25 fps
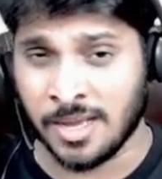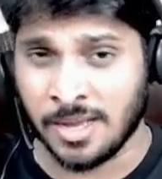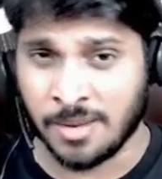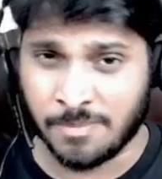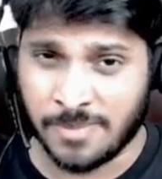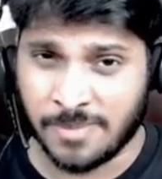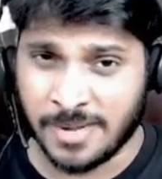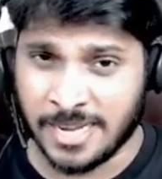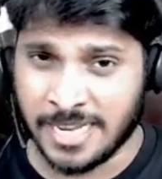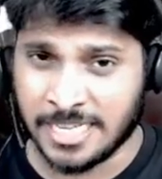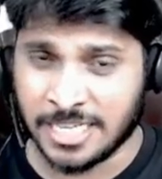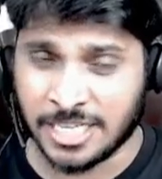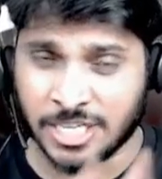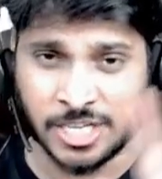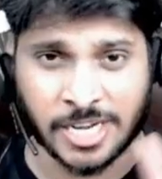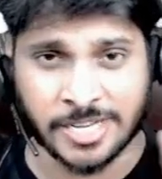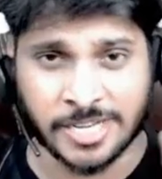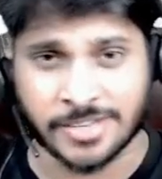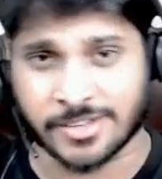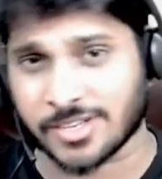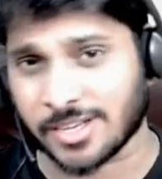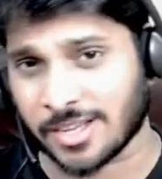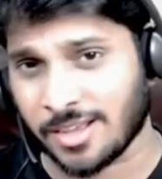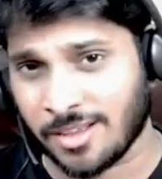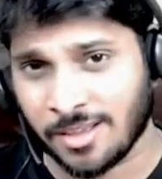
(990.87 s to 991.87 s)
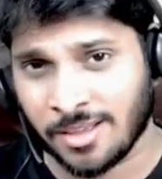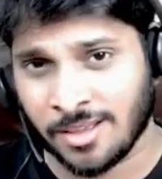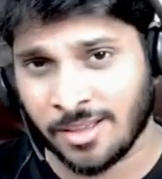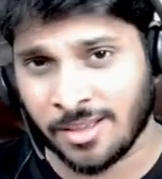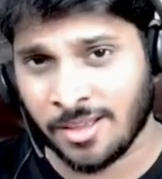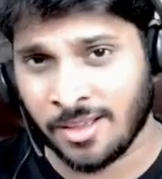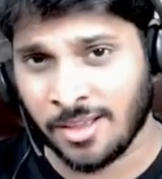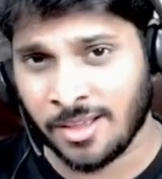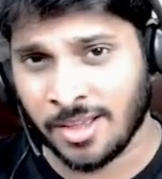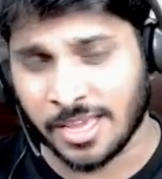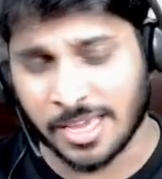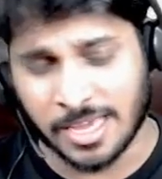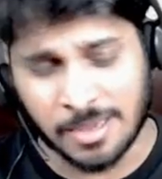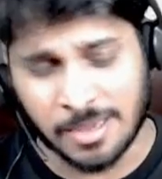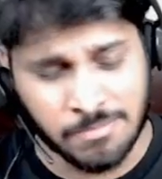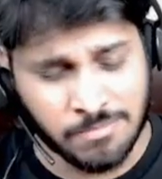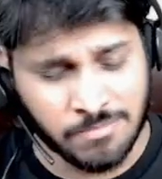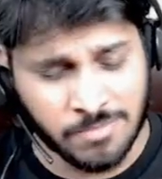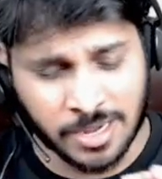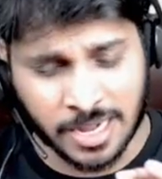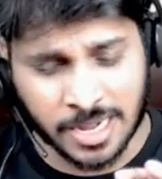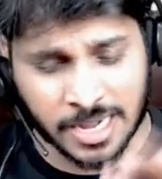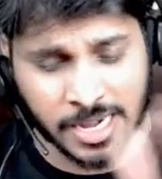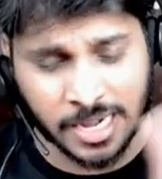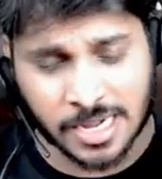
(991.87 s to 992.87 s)
Please shut.
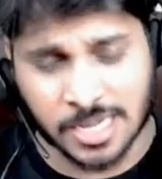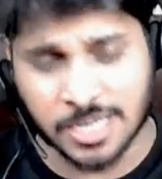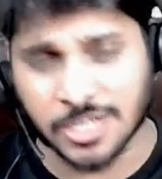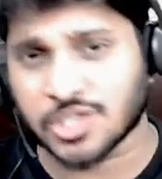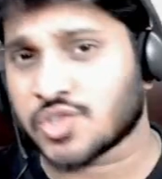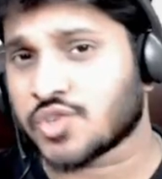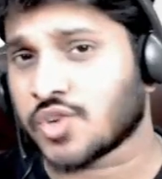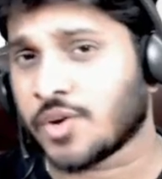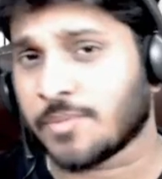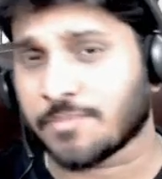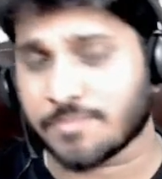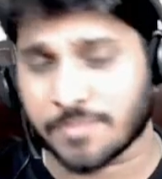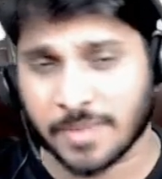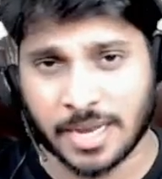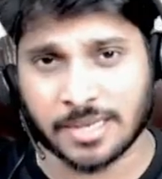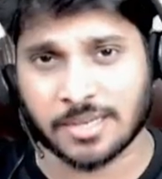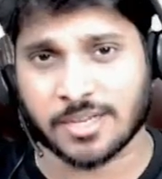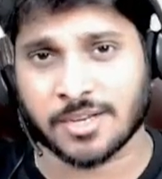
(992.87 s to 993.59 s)
Immediately stop that.